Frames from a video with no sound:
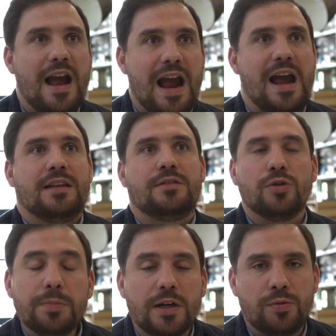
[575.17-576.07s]
and to
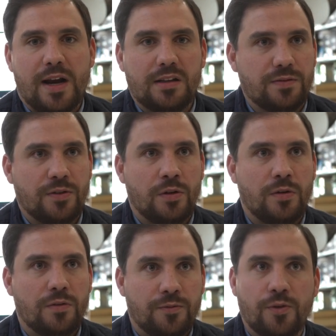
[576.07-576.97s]
be
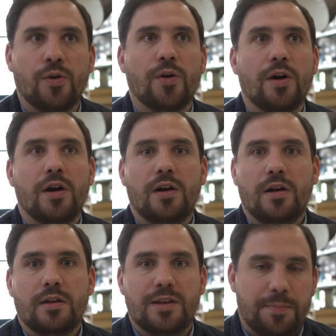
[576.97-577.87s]
grateful for
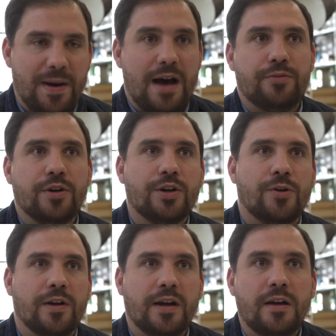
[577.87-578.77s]
the path we're
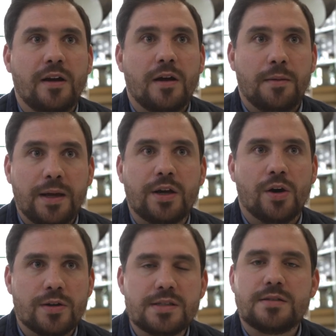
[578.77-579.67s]
going
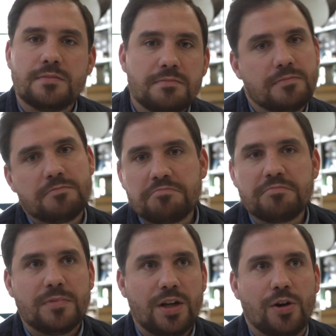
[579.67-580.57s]
because,
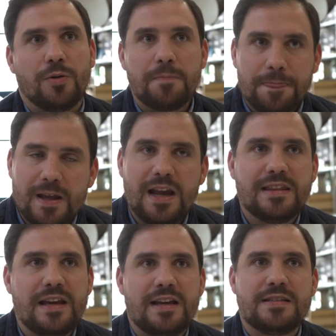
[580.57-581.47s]
you know,
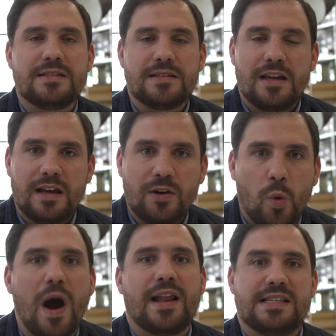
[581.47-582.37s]
it is
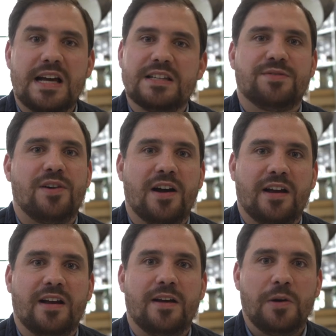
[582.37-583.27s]
quite a
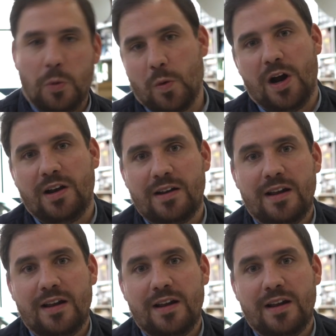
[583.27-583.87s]
satisfying one.